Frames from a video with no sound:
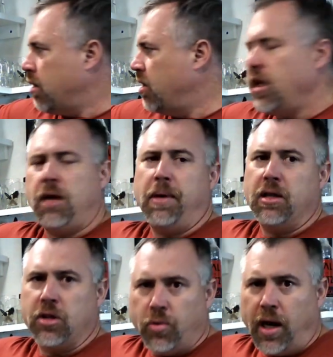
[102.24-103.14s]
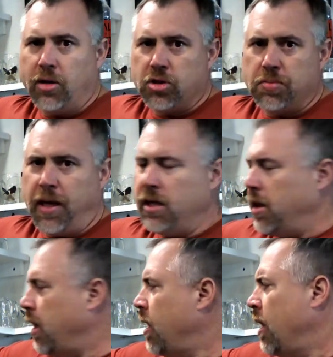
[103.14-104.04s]
thinking about the growlers
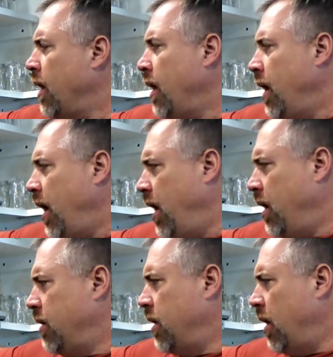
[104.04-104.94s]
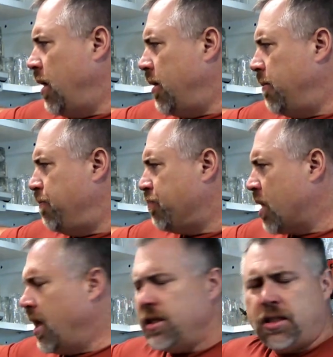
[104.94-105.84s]
mainly. And
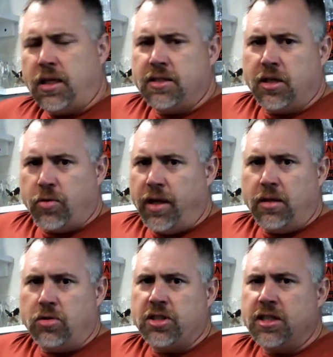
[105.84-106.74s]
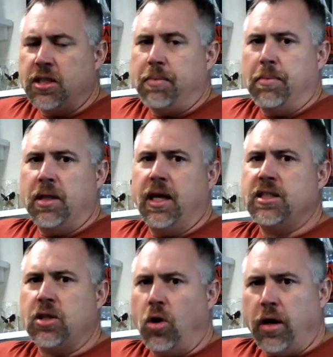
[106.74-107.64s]
it's a great little system. I mean,
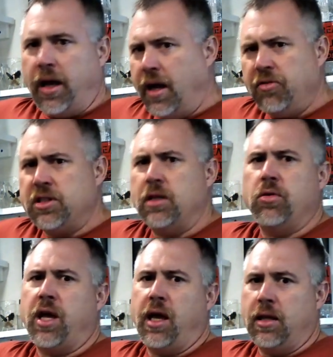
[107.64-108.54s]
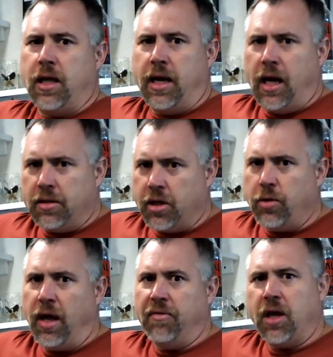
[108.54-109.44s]
that's on every single canning line out there.
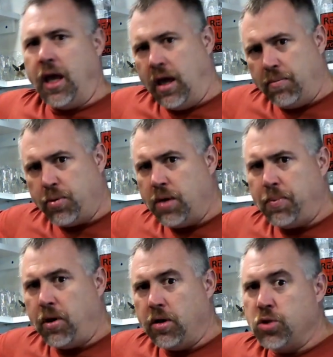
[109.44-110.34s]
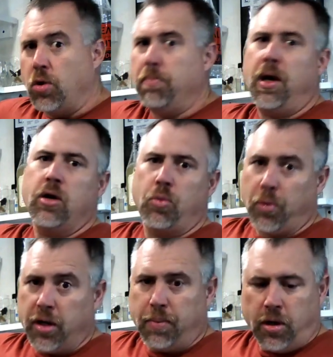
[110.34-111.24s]
You have a can pre-purge or a bottle
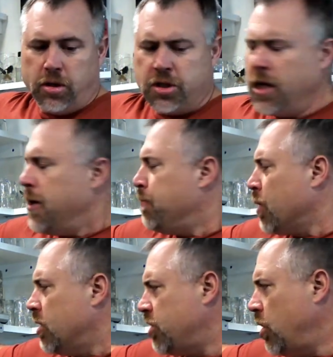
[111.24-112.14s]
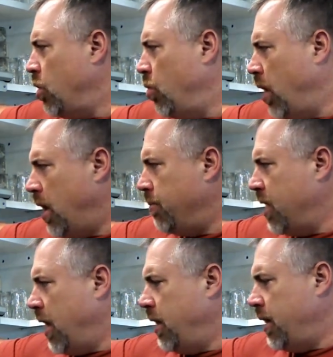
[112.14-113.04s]
pre-purge. So
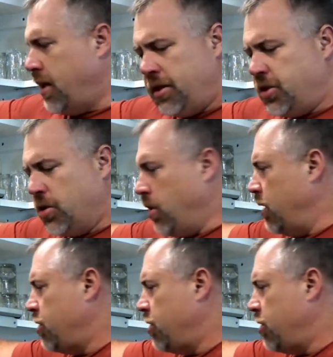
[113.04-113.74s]
the idea is you're going